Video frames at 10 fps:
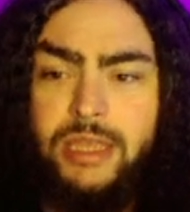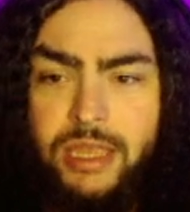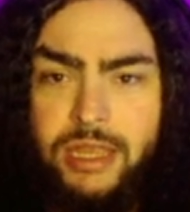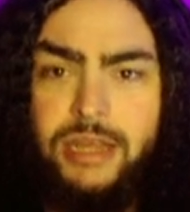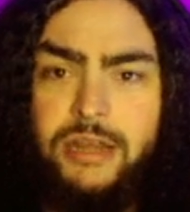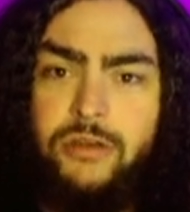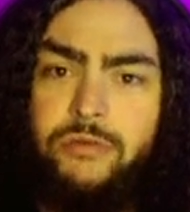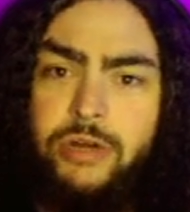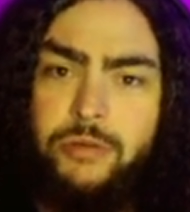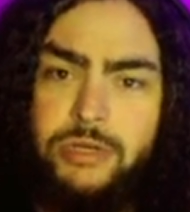any and all
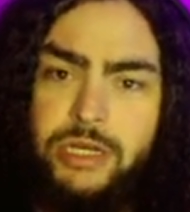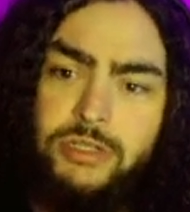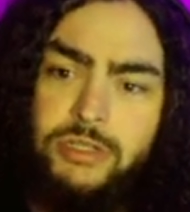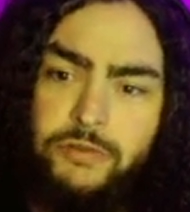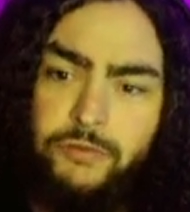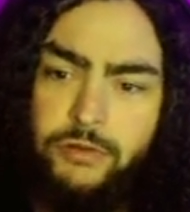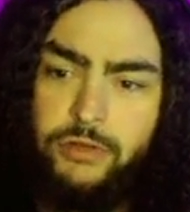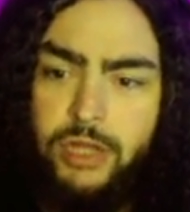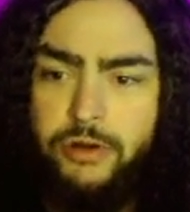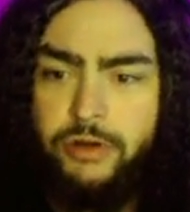recommendations for
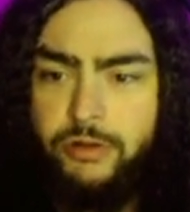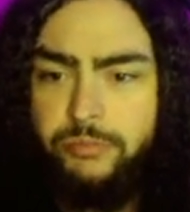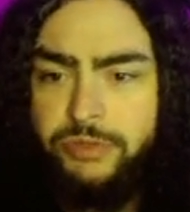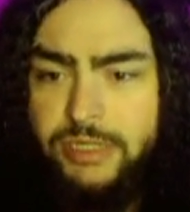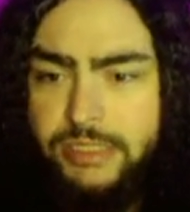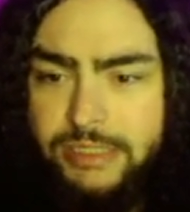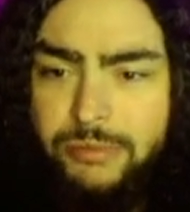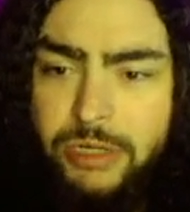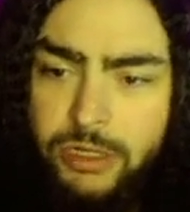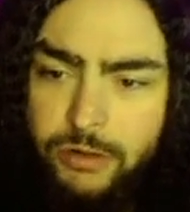Lucario, please
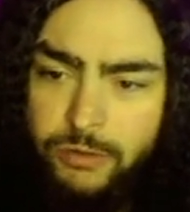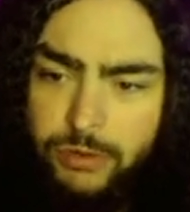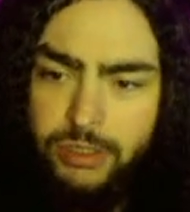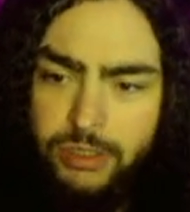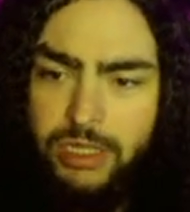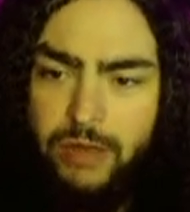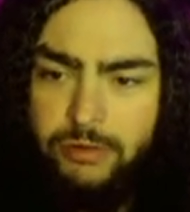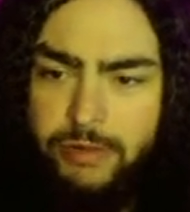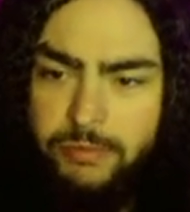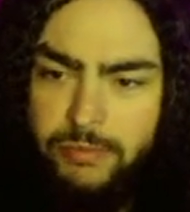let me know. I
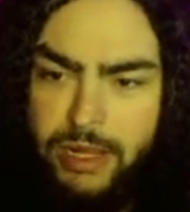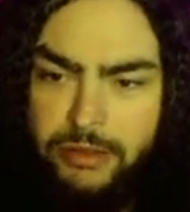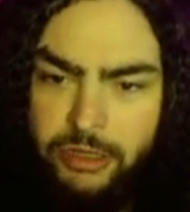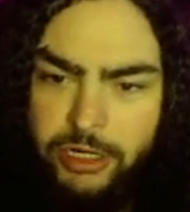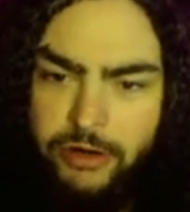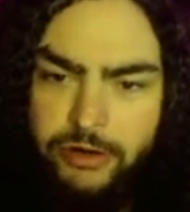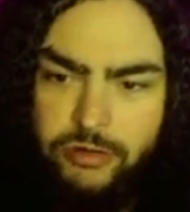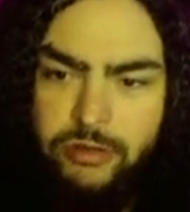want to make my Lucario